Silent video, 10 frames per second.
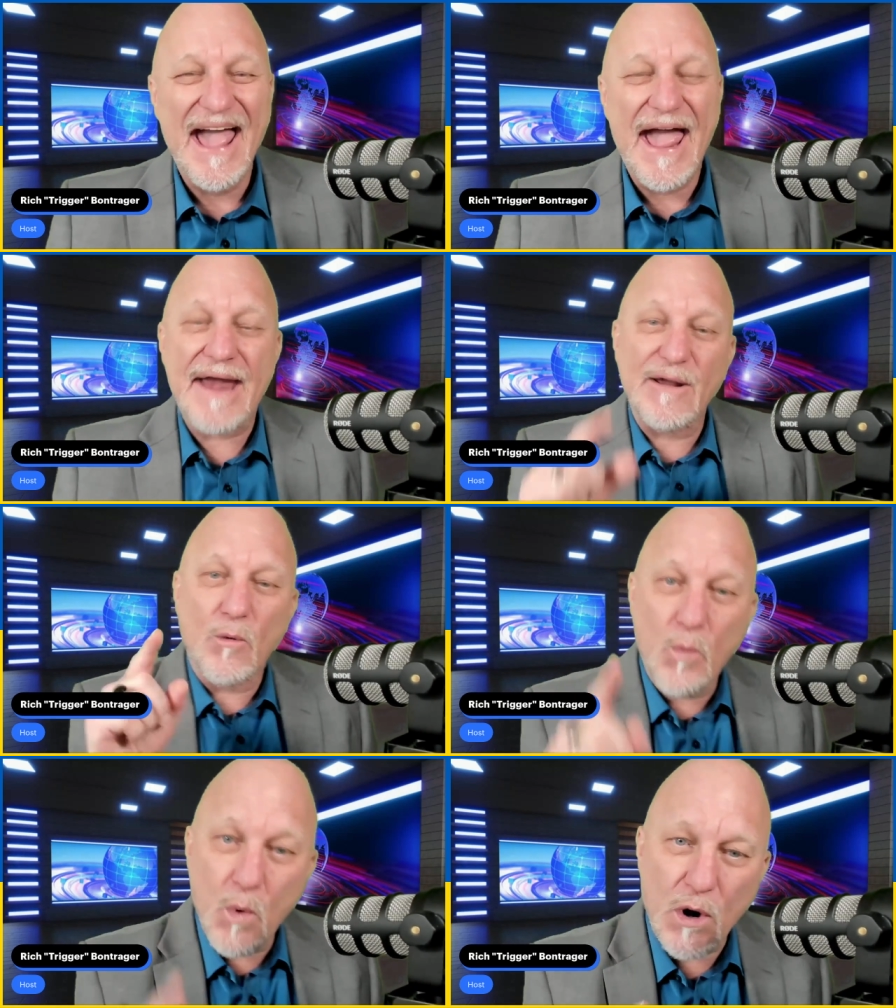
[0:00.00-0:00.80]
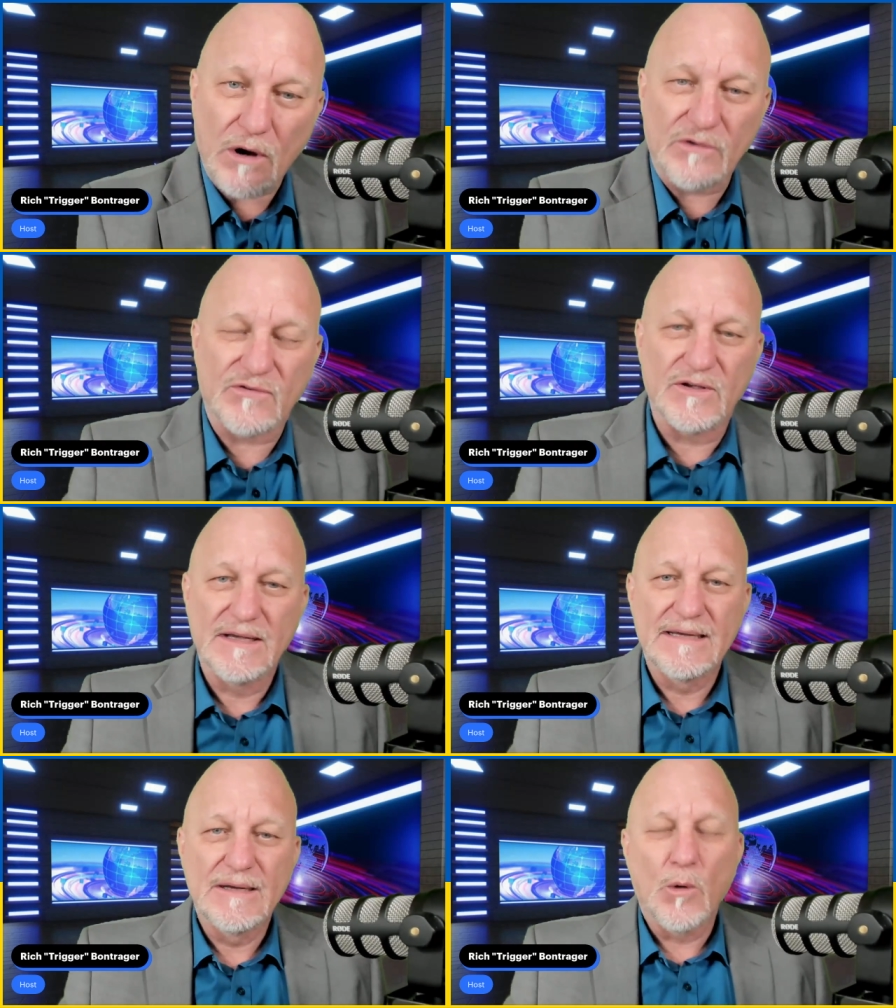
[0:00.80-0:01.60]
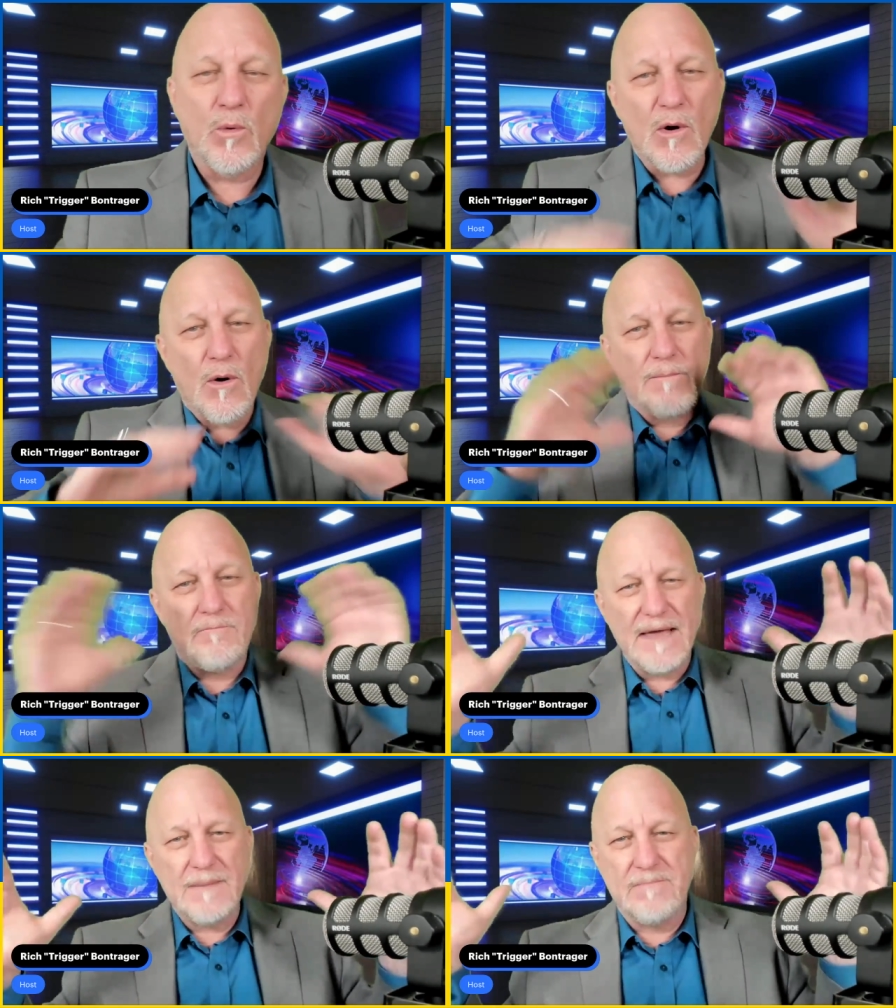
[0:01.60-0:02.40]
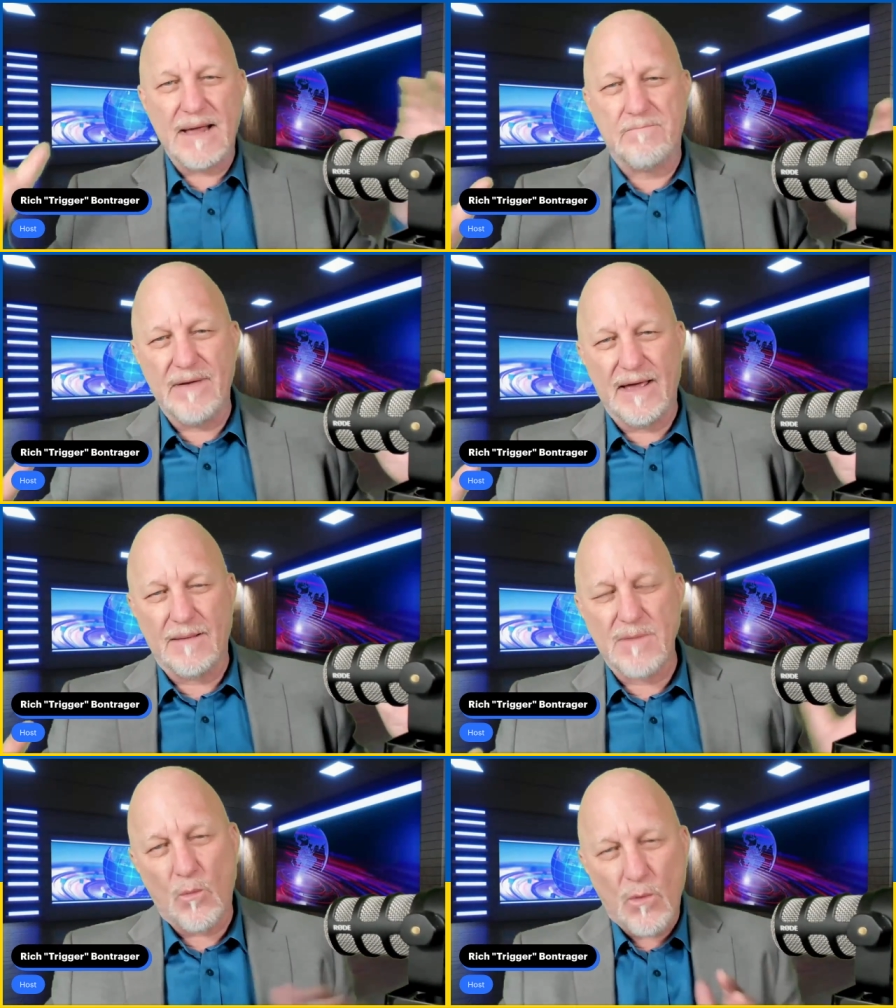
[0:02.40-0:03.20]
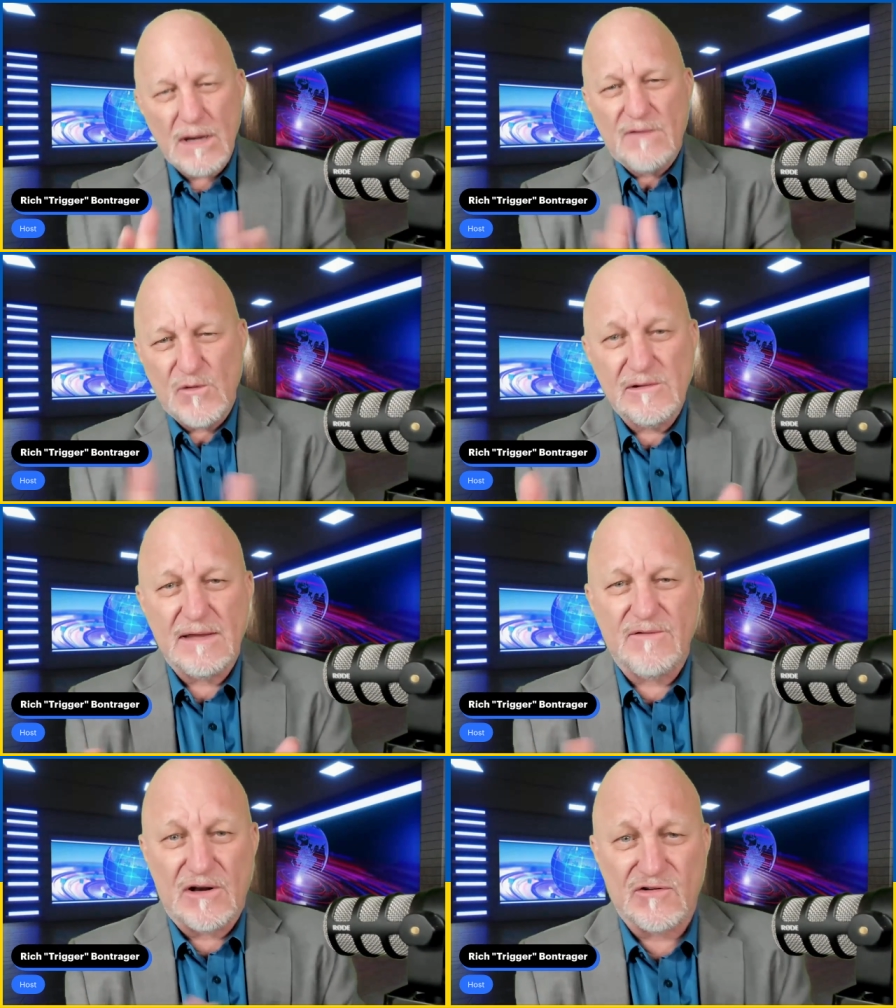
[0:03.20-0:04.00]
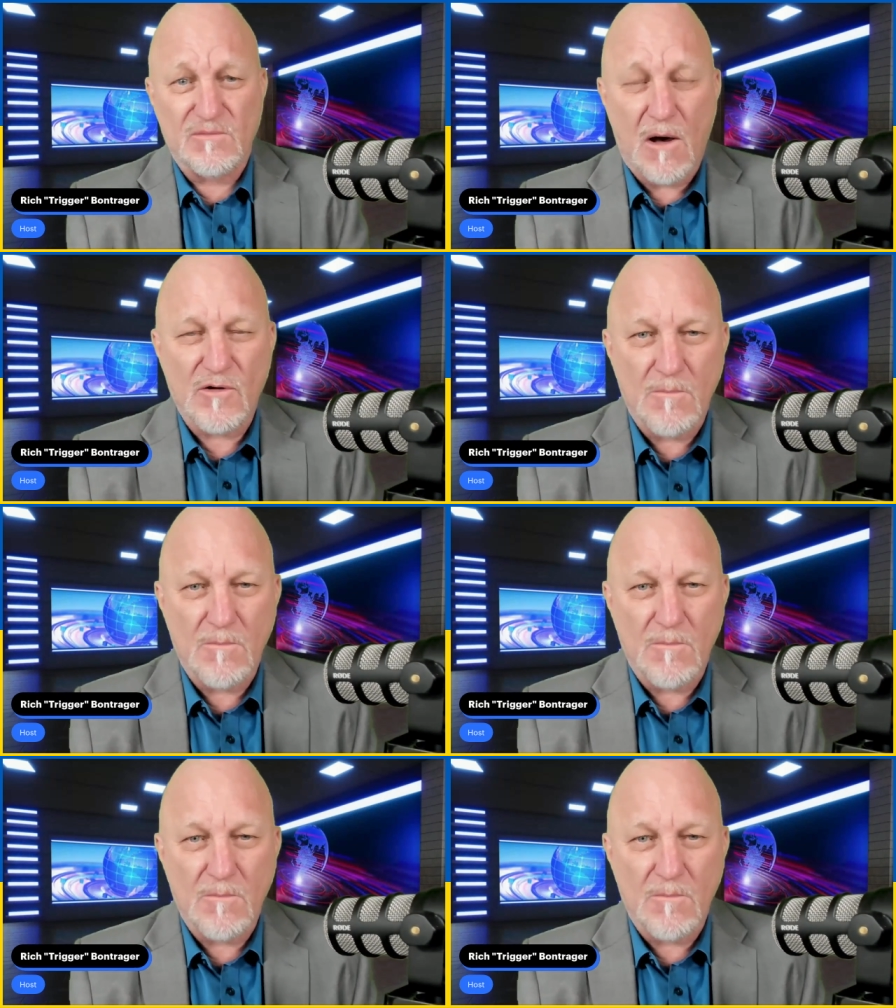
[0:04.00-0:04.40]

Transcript: and it works. We're going big, big, big. But what if you live in a smaller